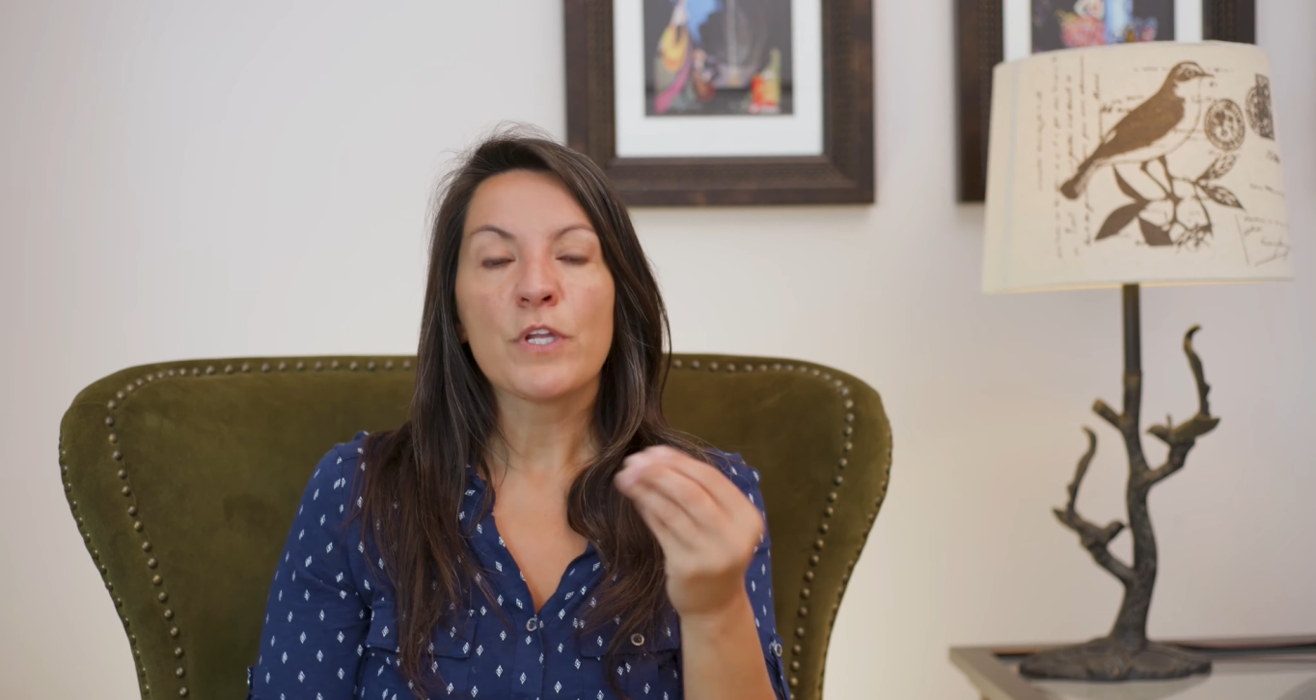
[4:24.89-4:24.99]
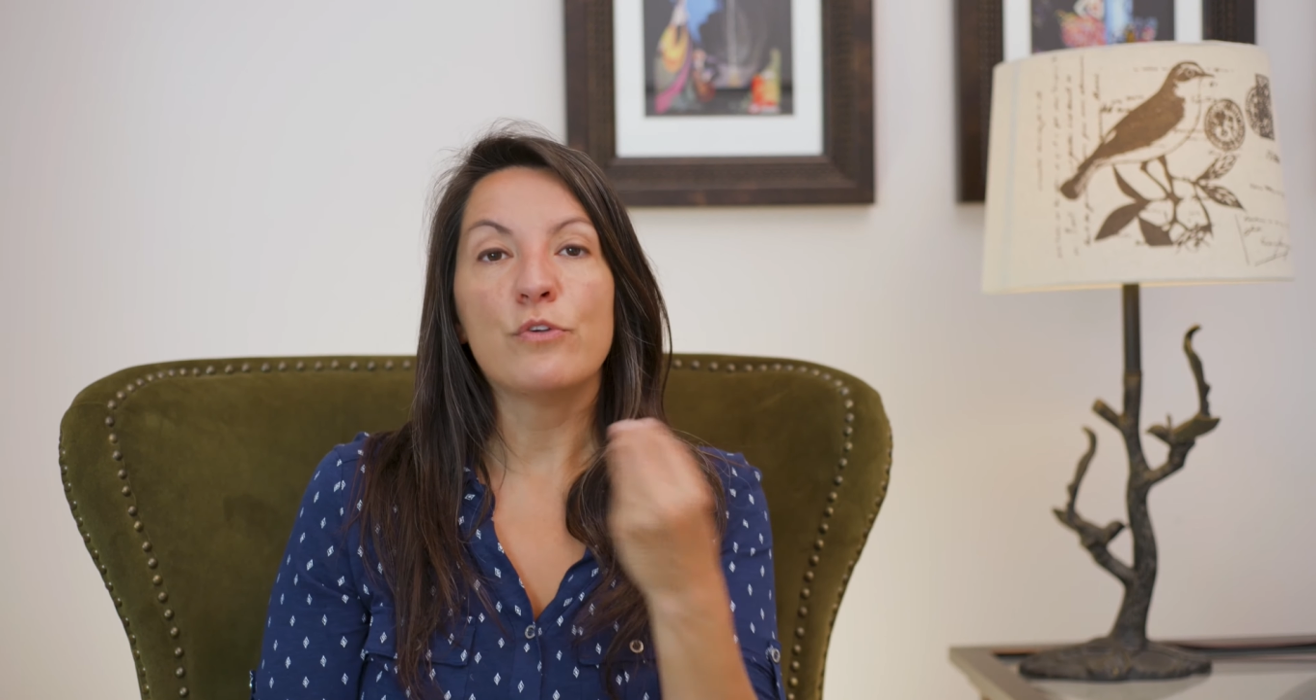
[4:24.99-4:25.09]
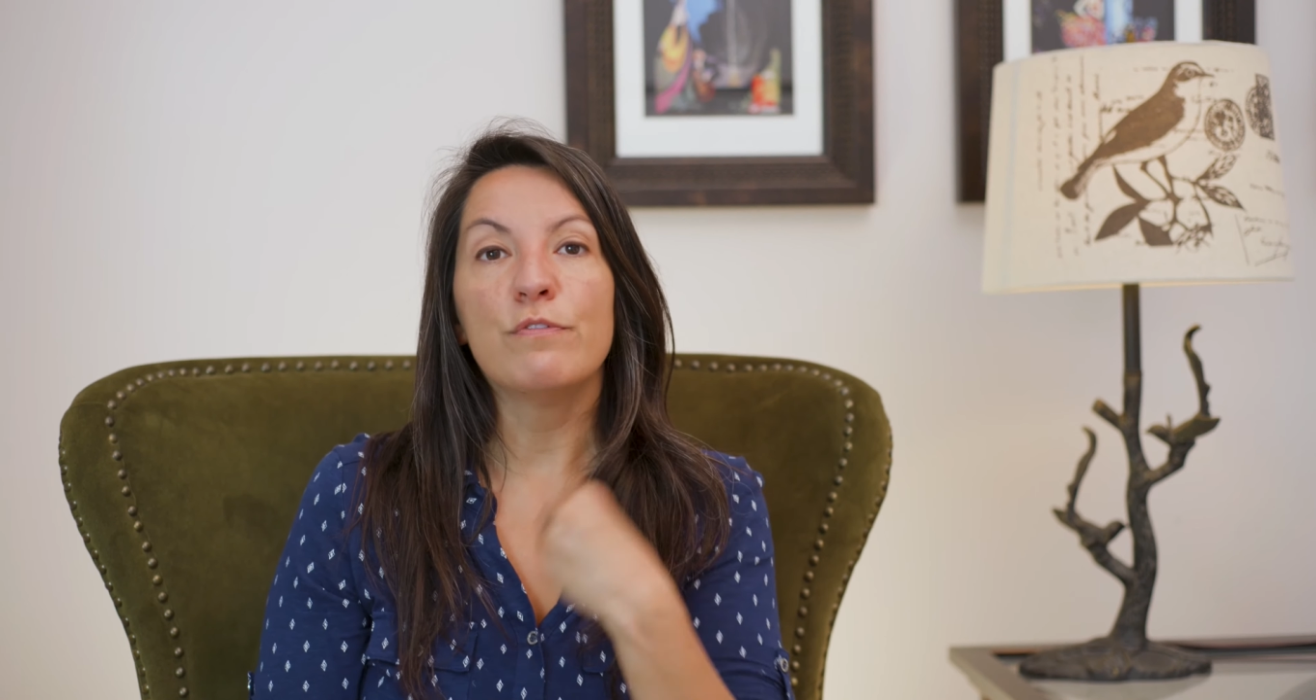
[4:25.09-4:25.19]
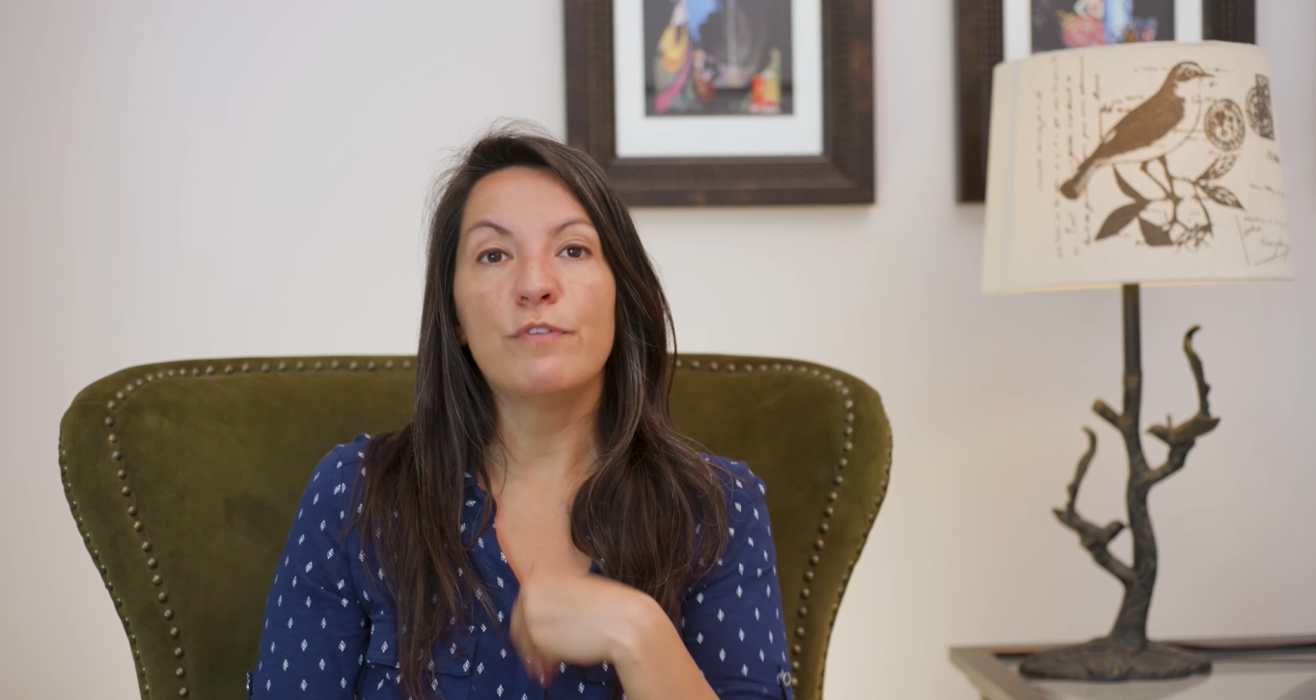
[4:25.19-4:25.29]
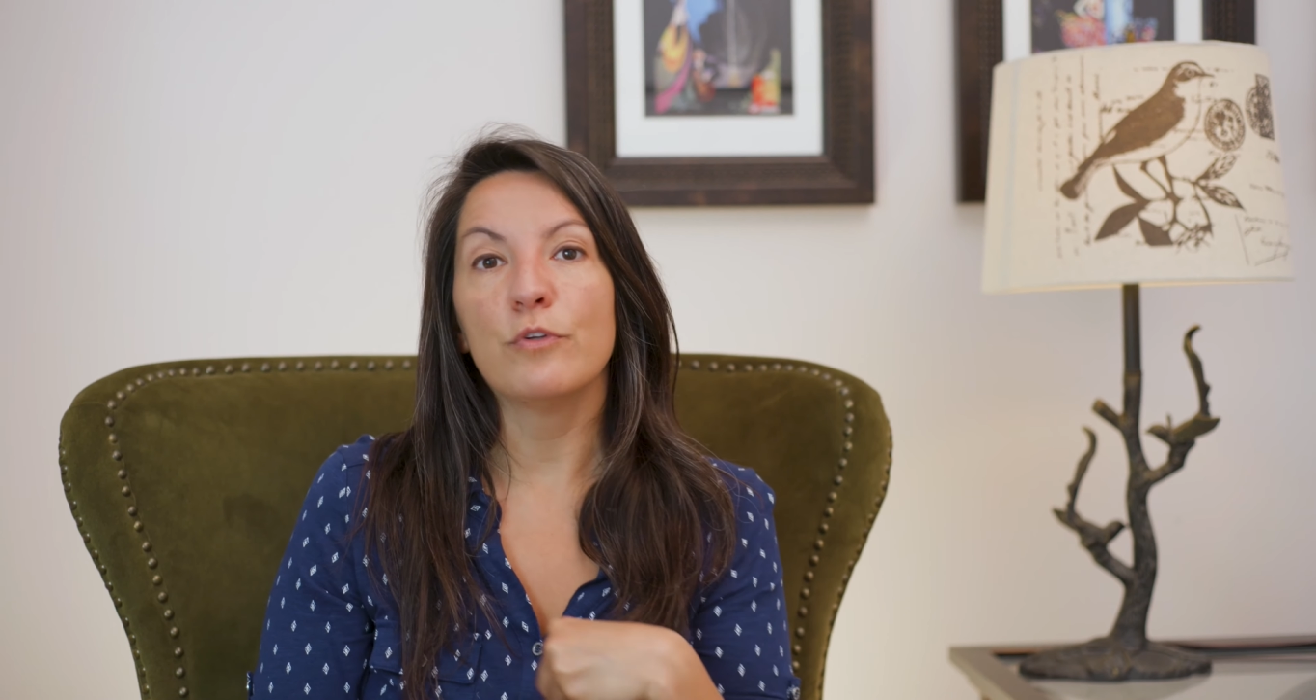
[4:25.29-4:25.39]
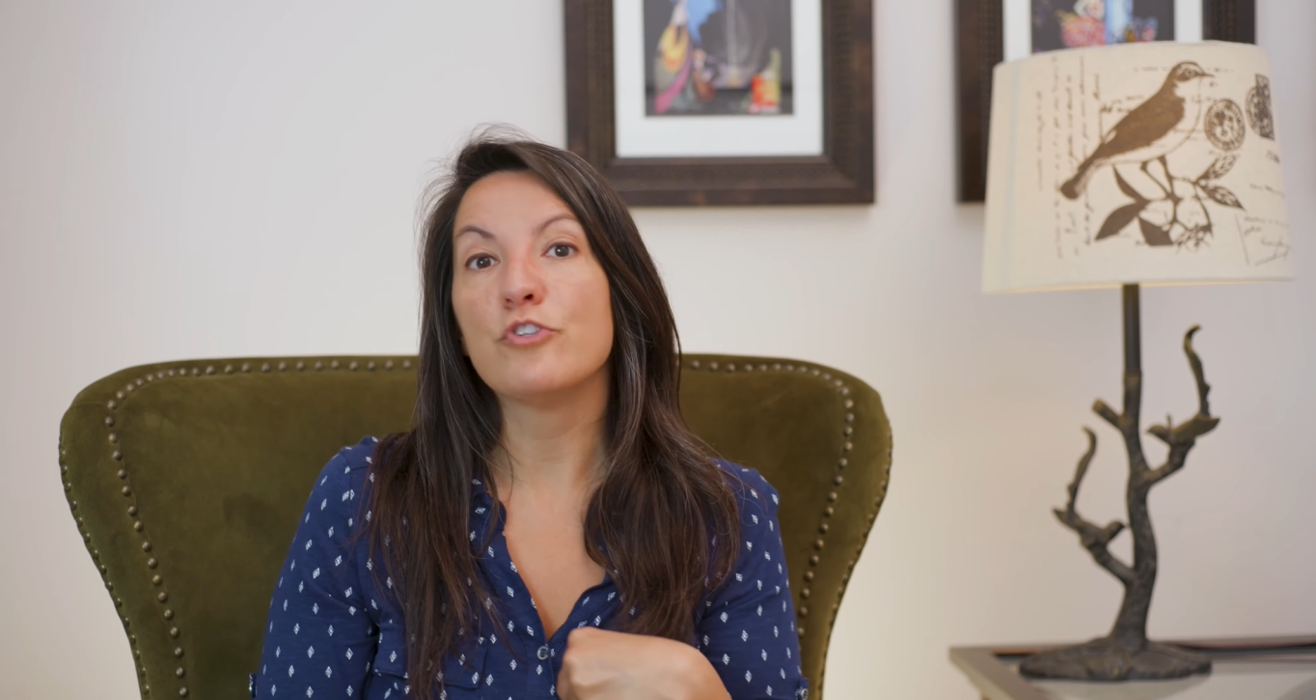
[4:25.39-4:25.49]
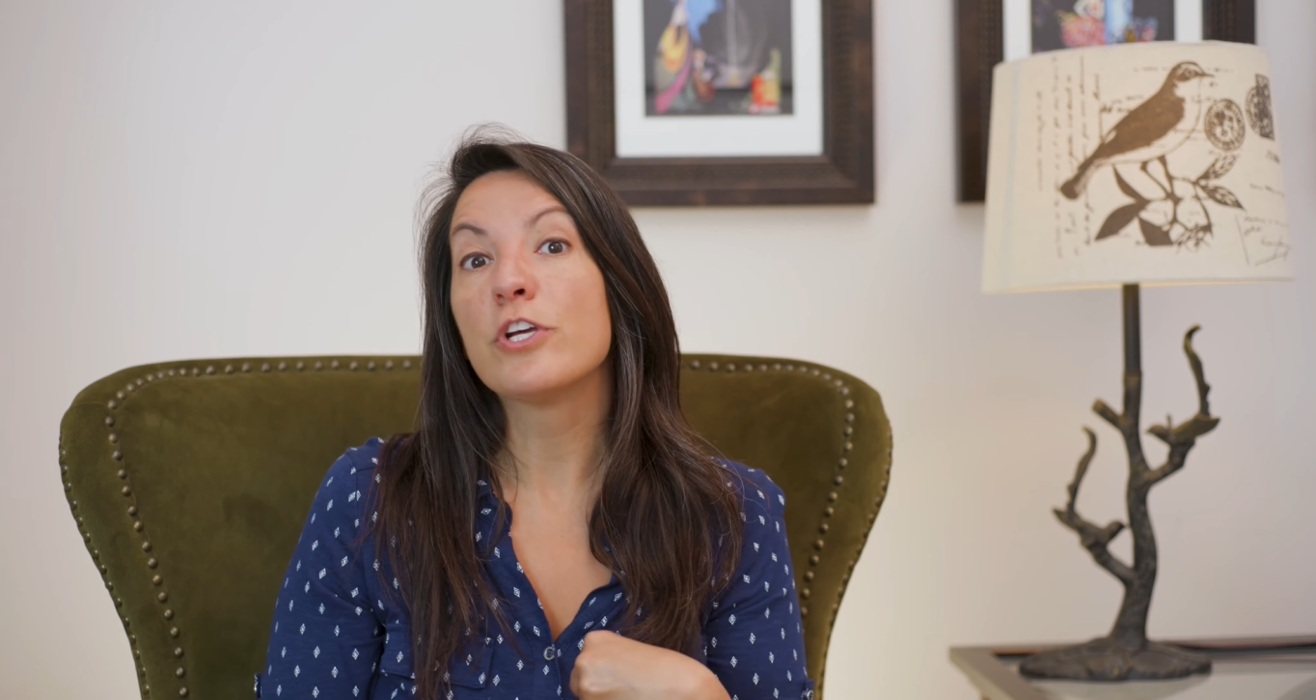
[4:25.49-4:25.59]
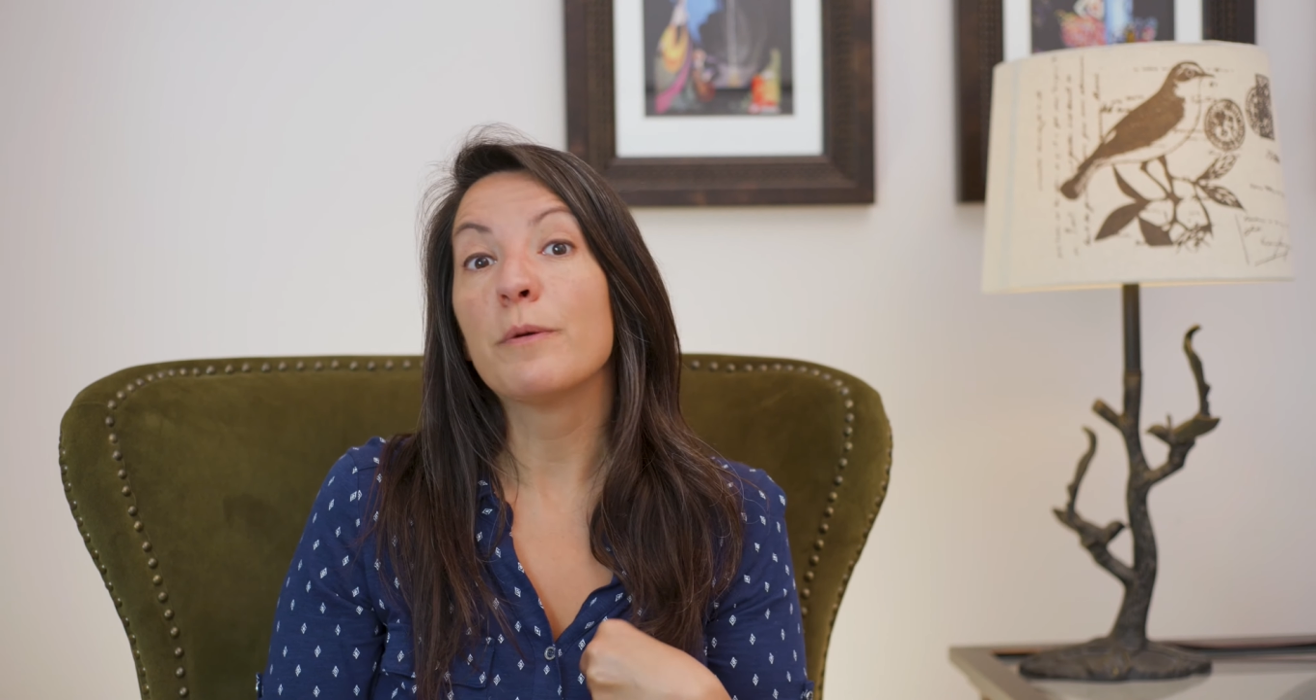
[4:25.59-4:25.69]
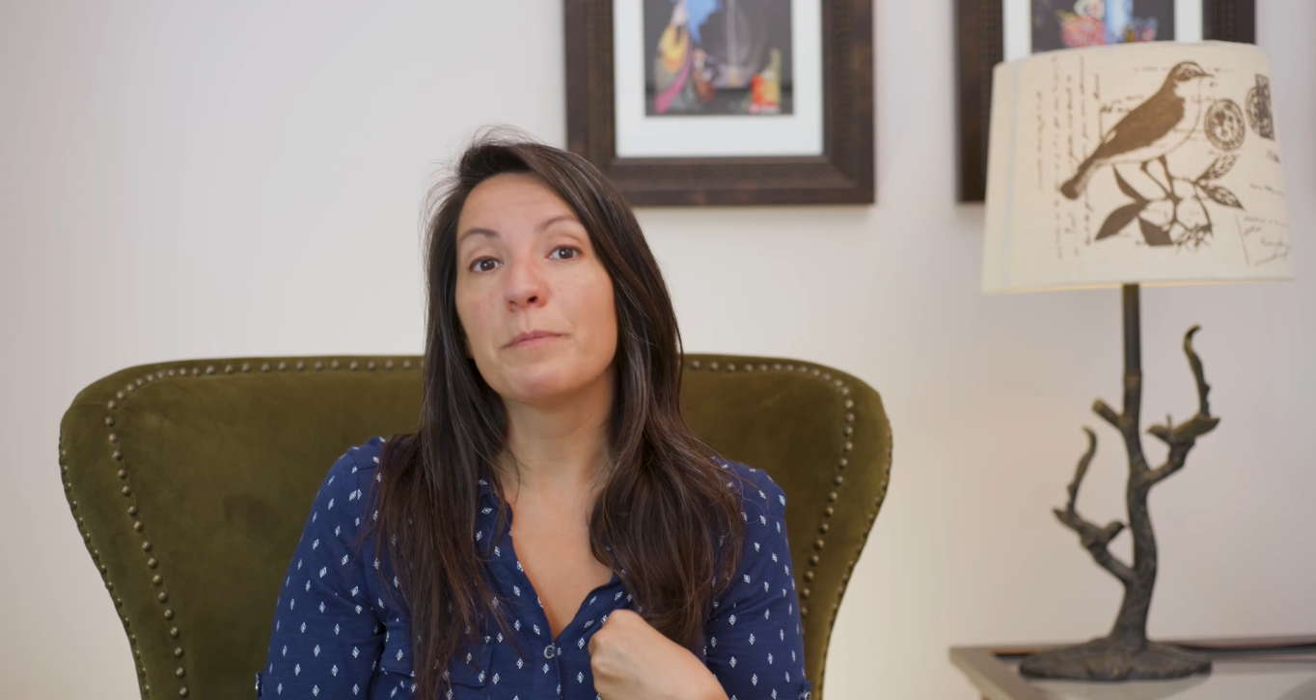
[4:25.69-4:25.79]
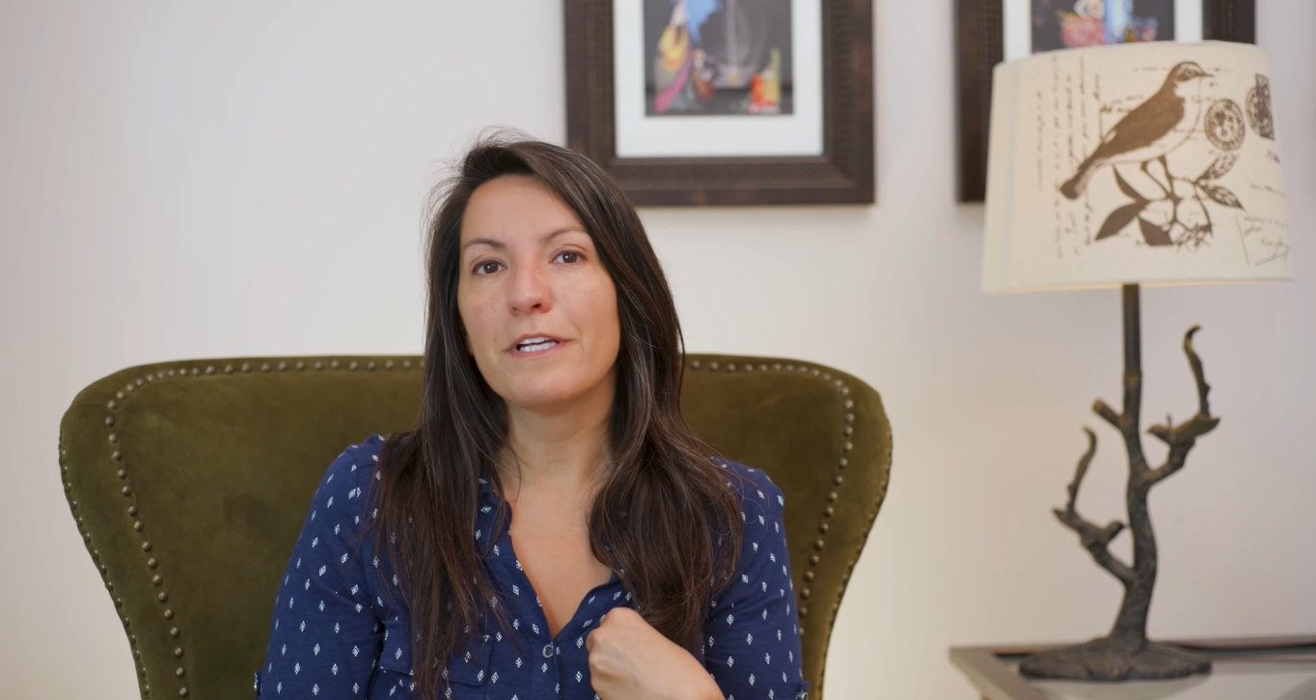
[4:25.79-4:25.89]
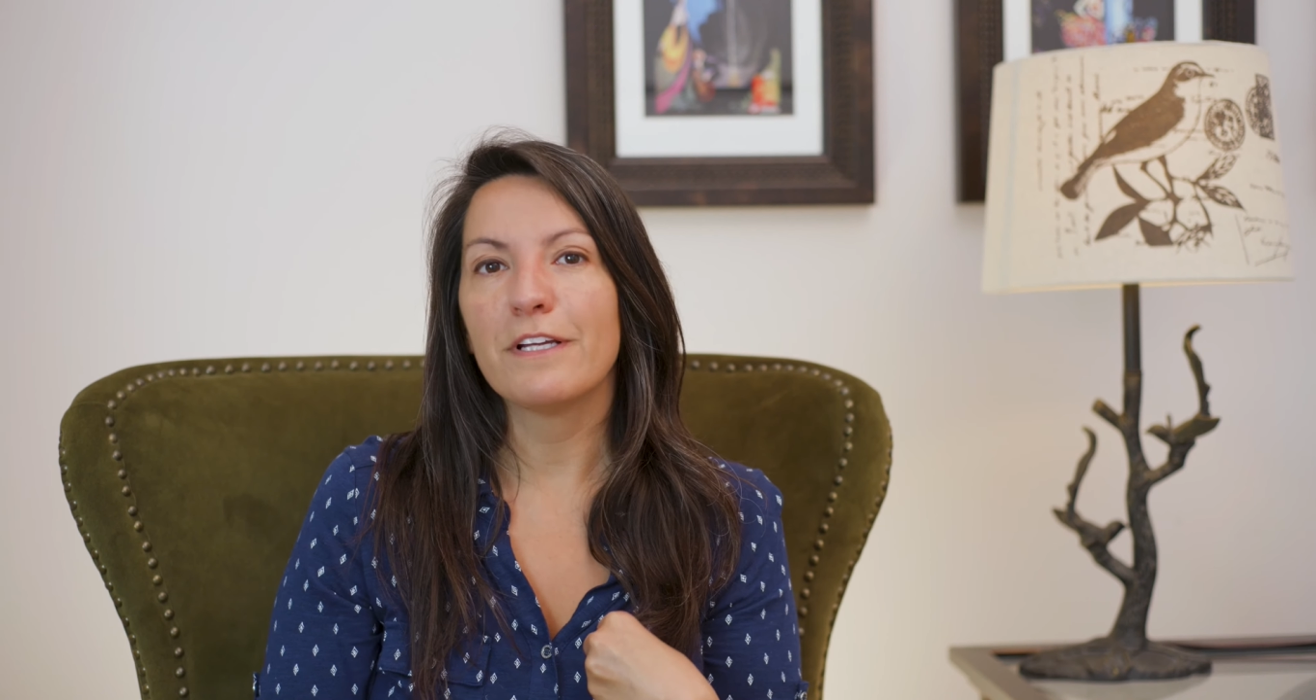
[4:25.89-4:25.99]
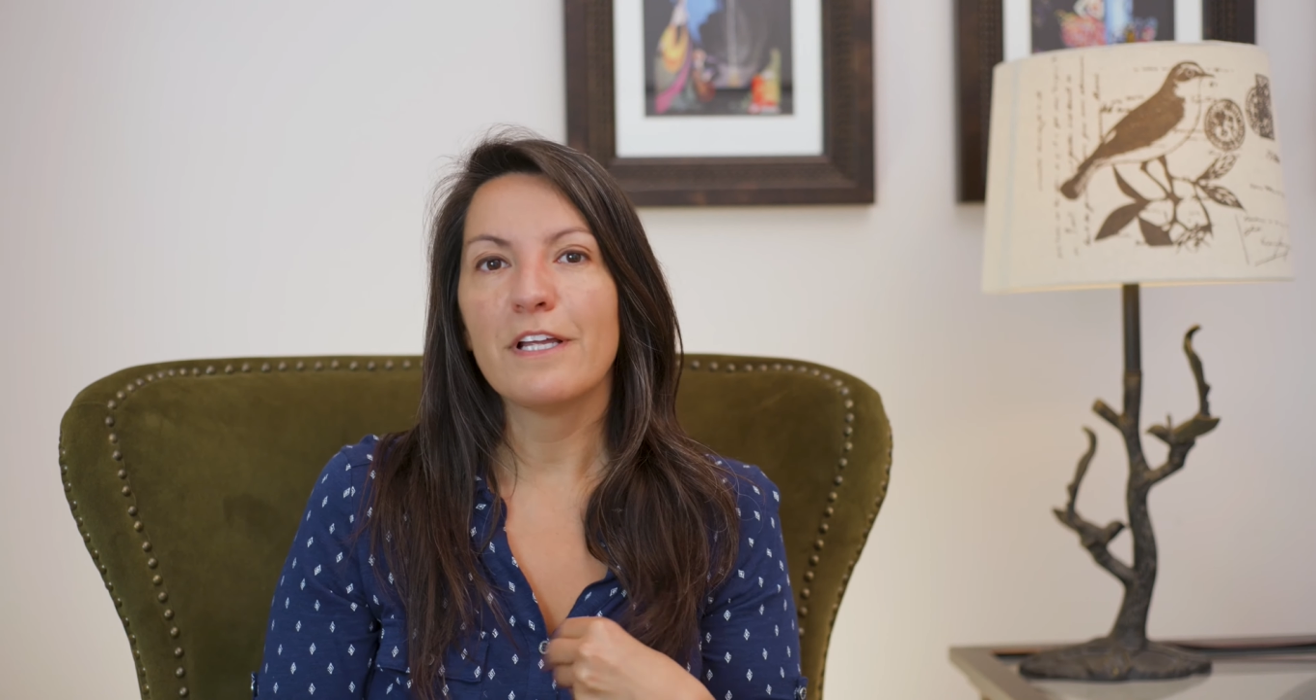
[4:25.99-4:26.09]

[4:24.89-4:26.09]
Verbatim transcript: you feel gypped,